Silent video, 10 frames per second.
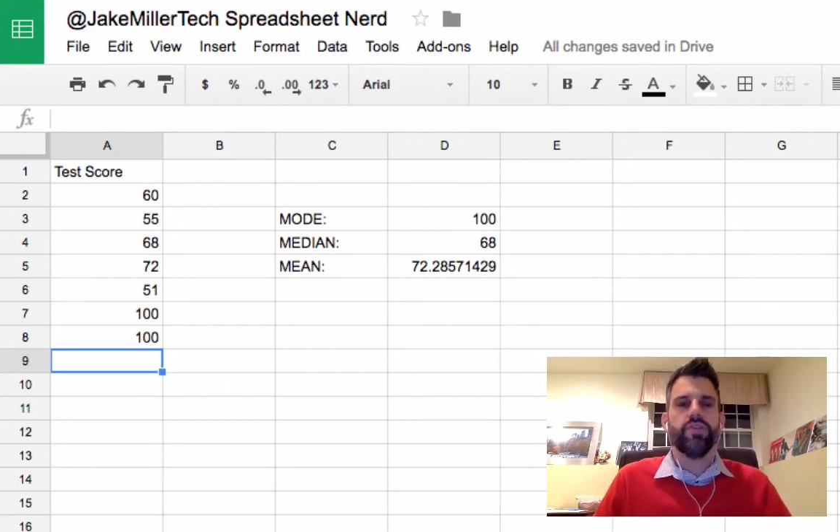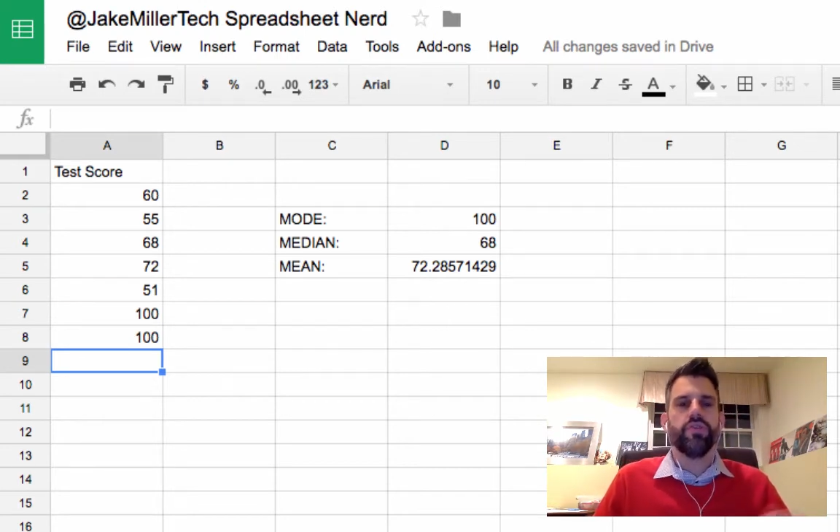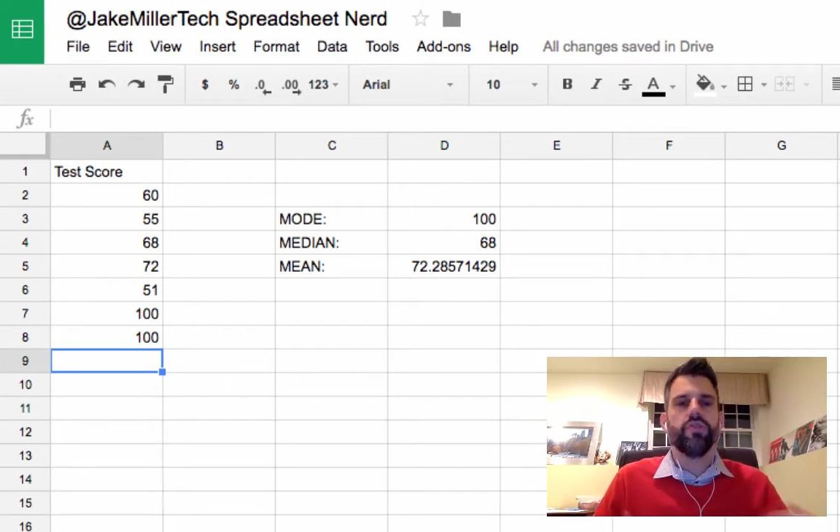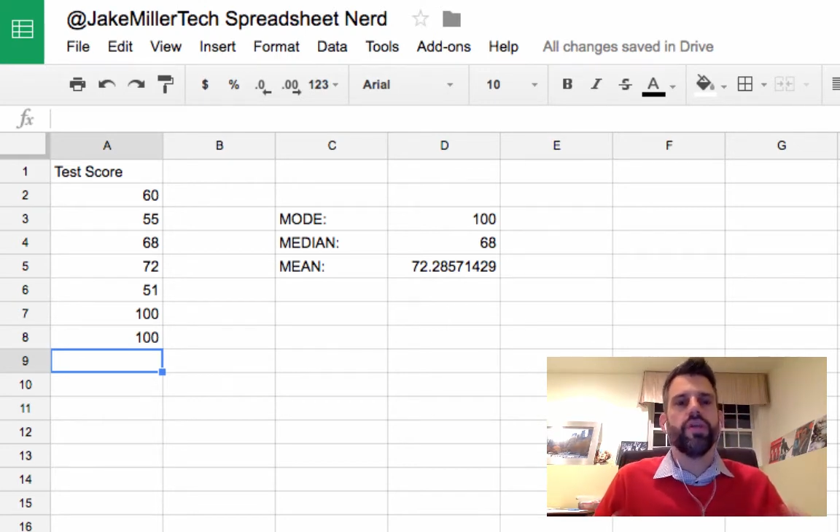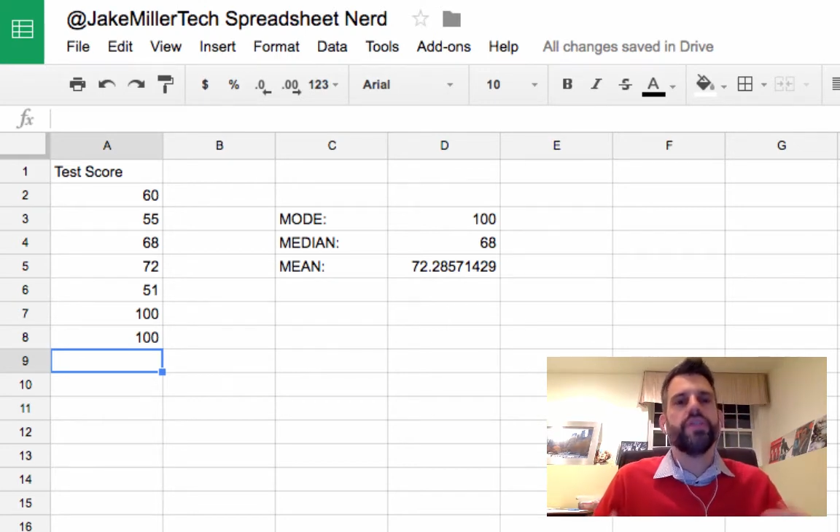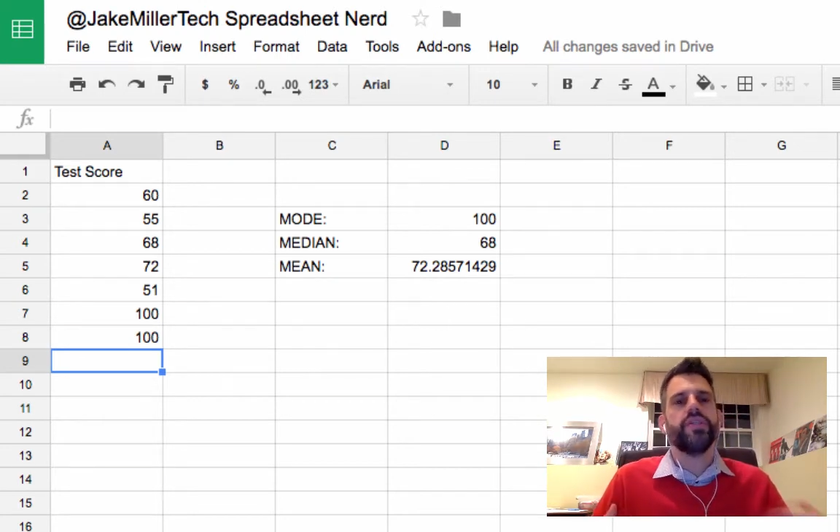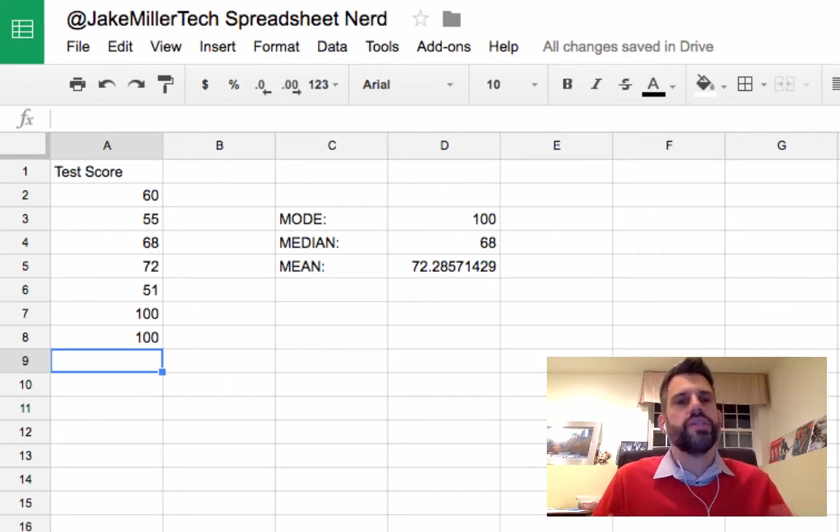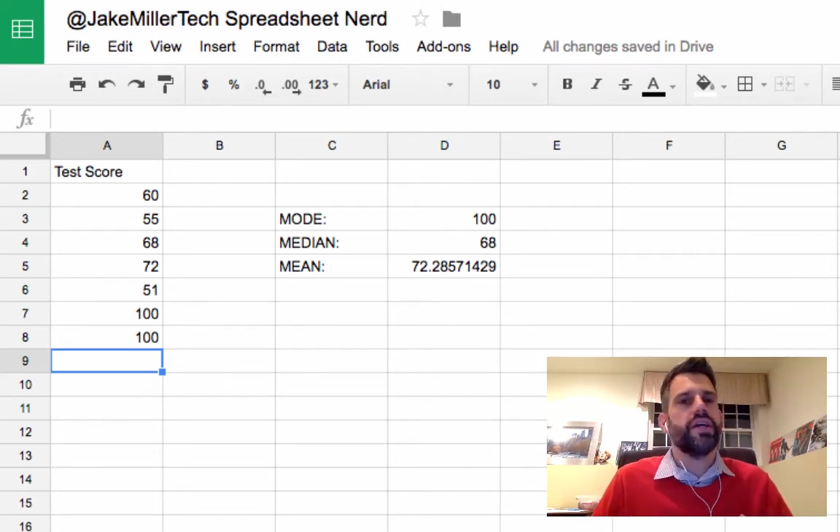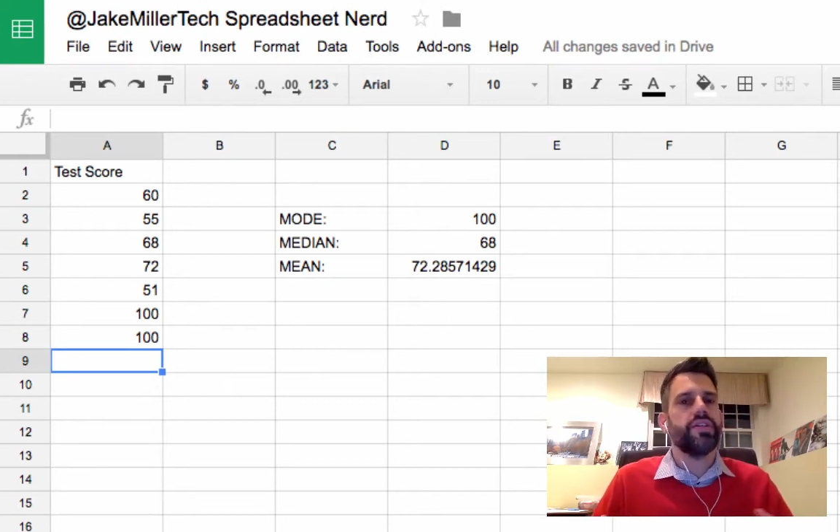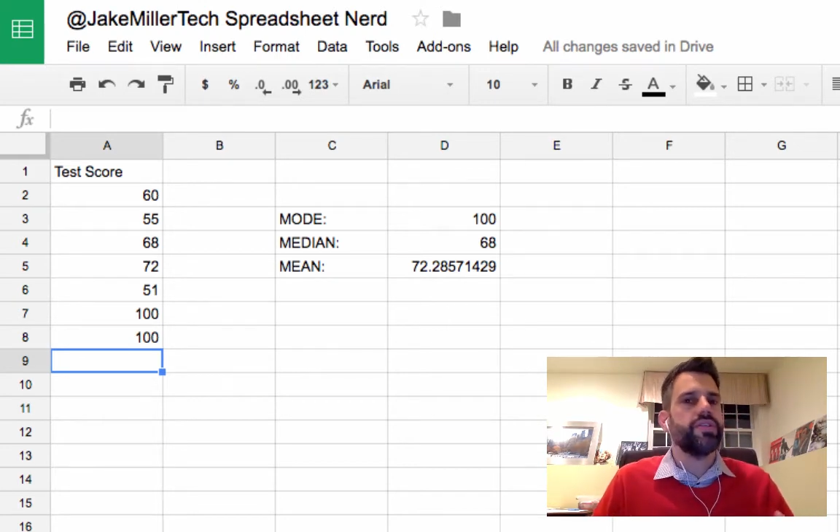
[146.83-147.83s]
So great
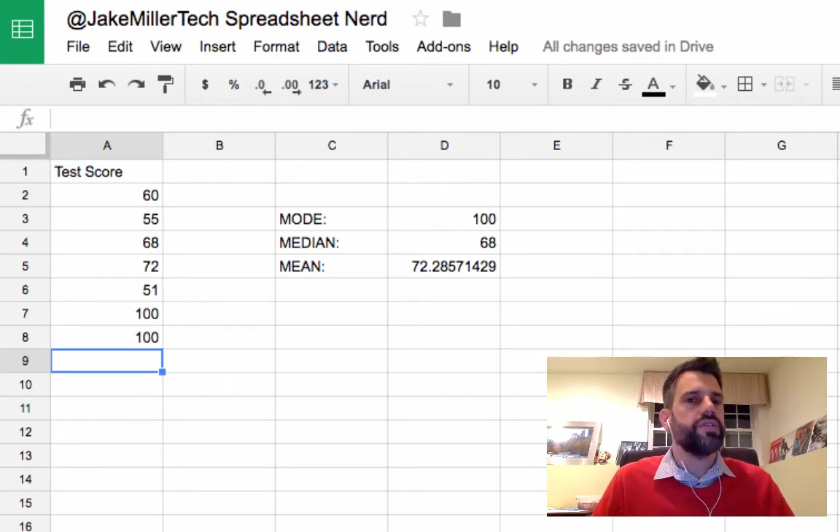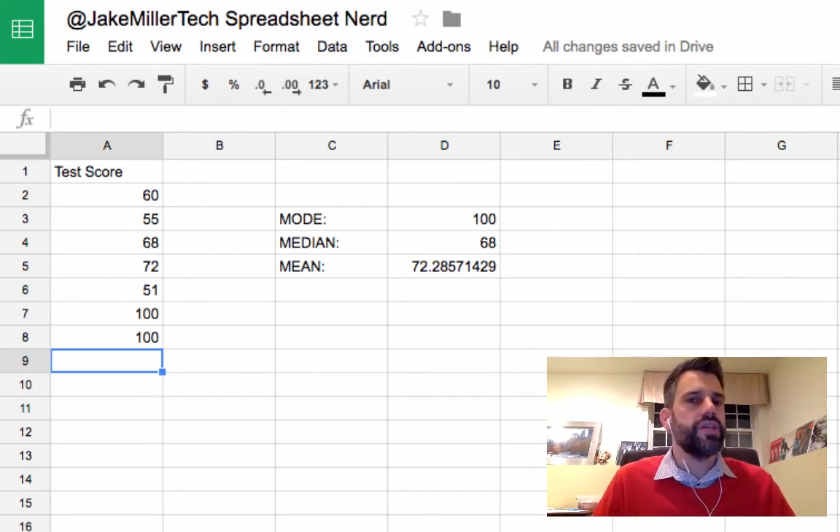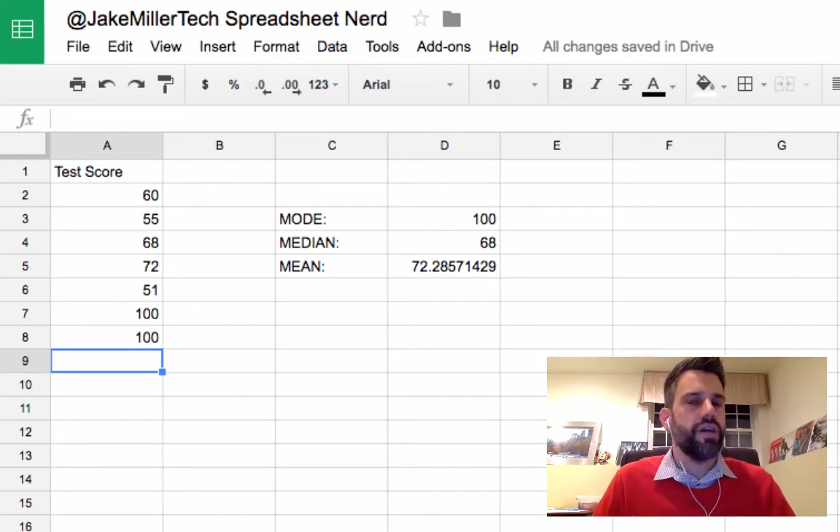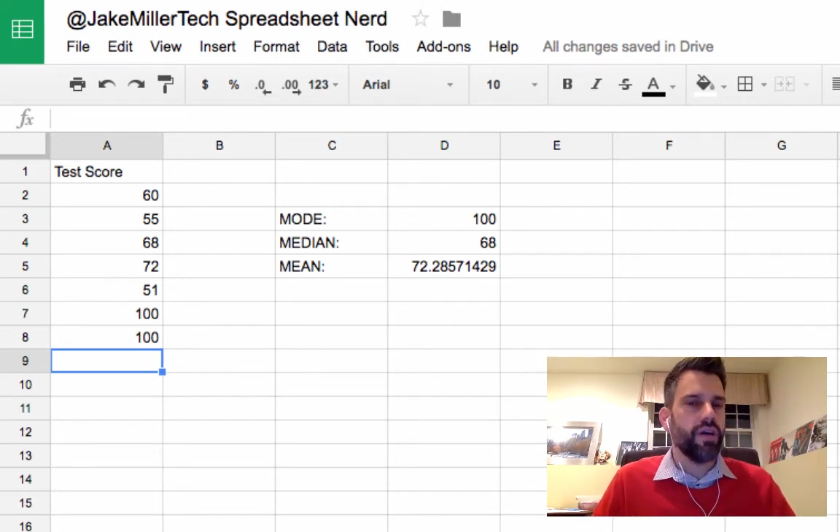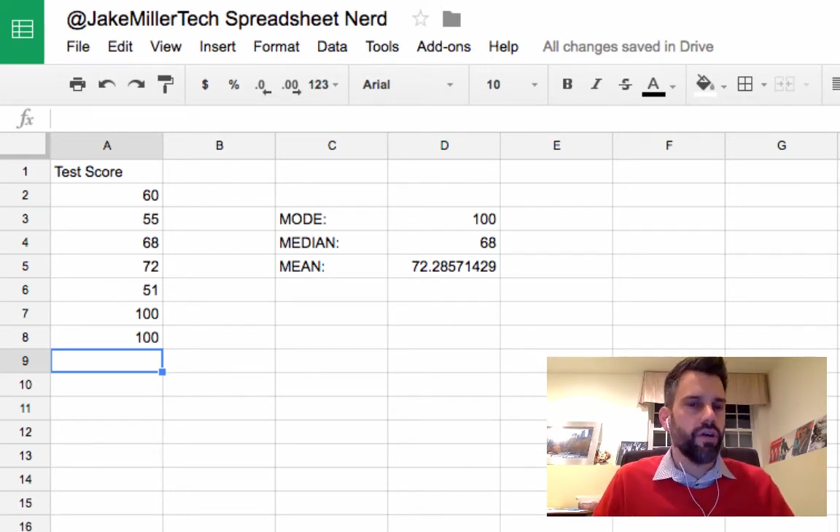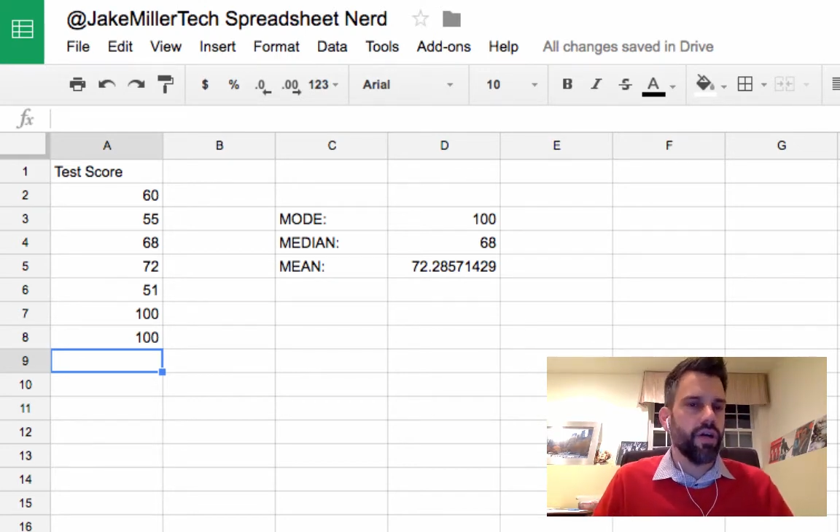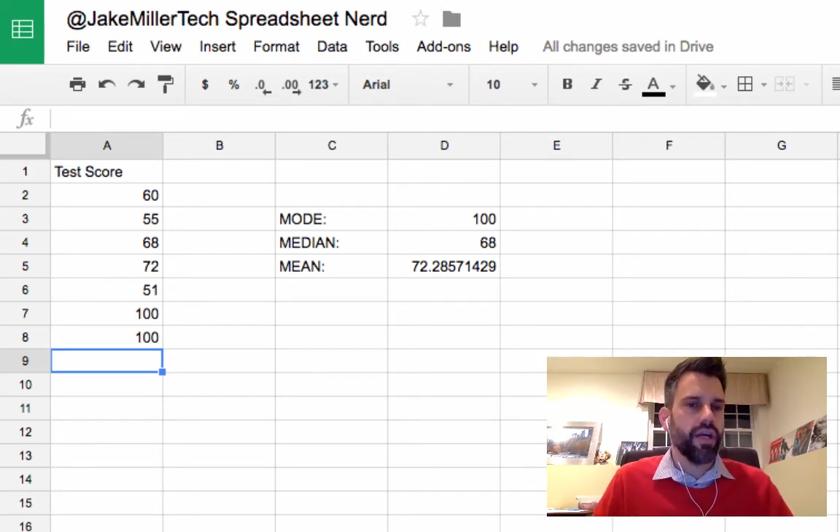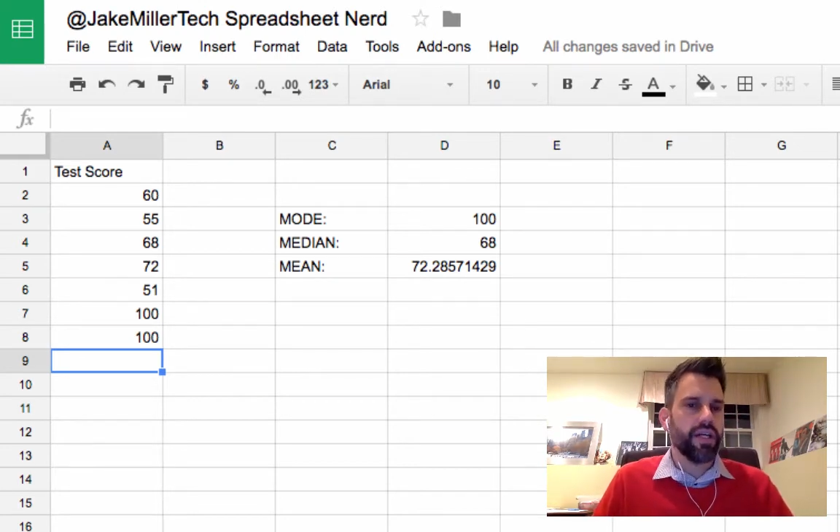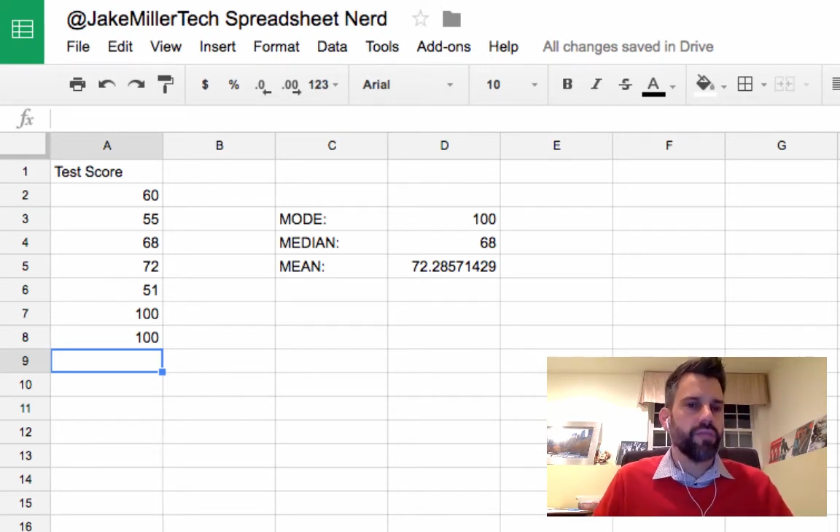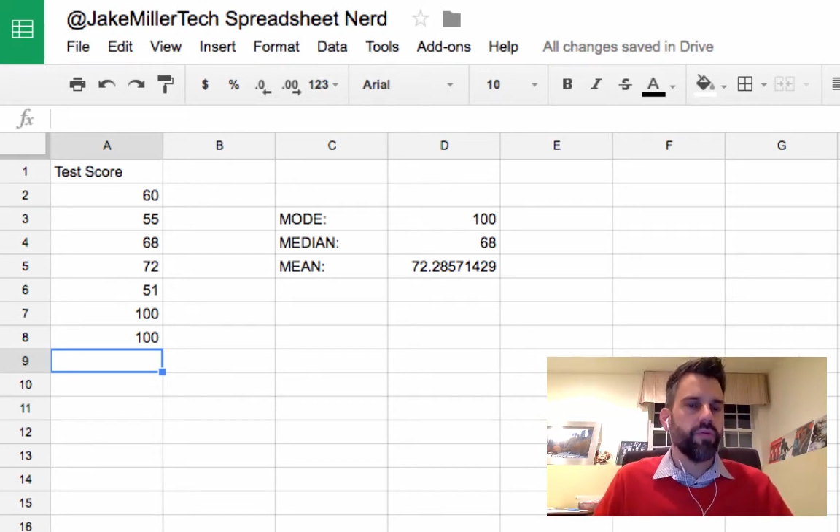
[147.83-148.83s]
discussions here and great
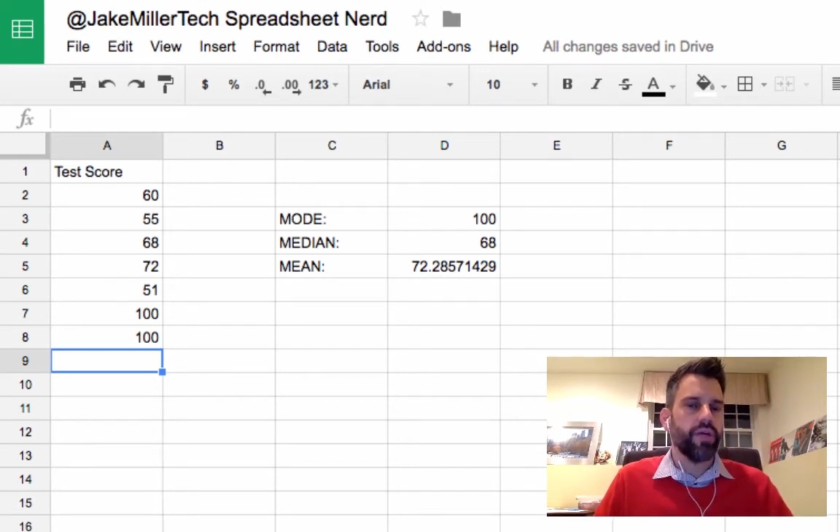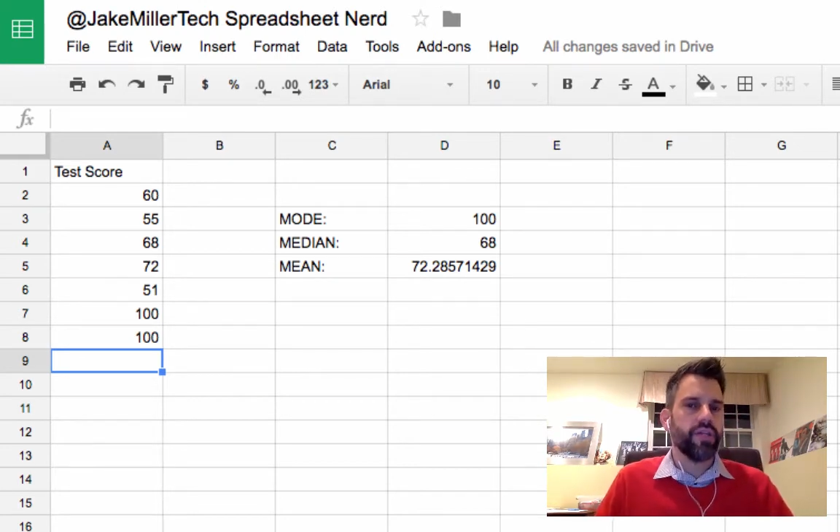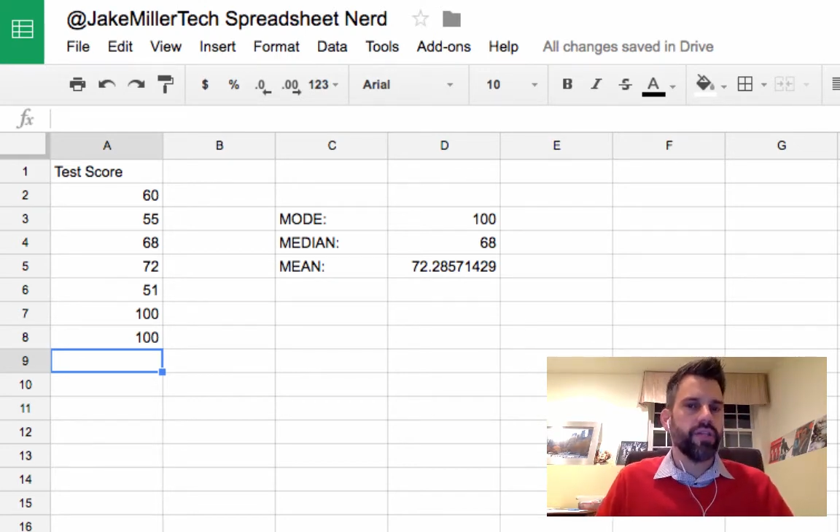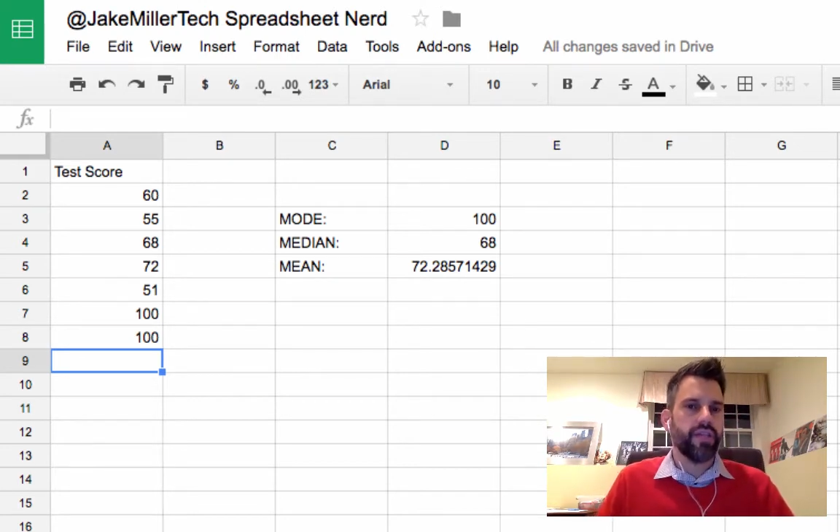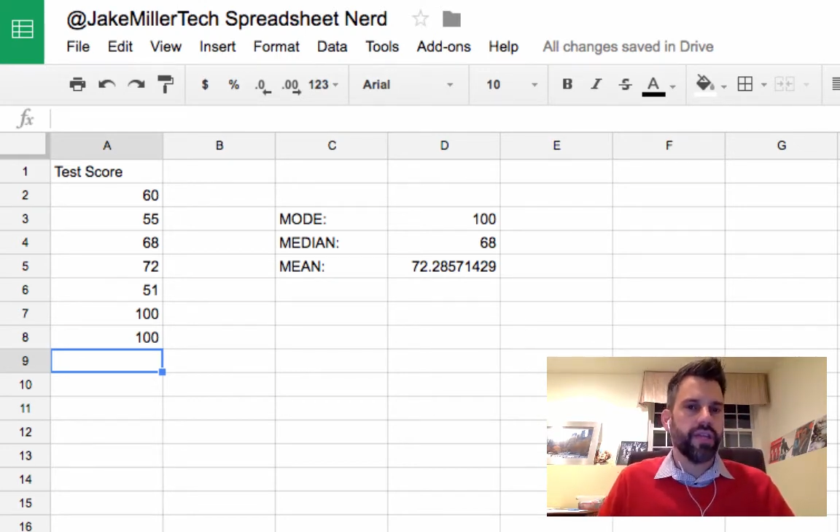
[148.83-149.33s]
exploration that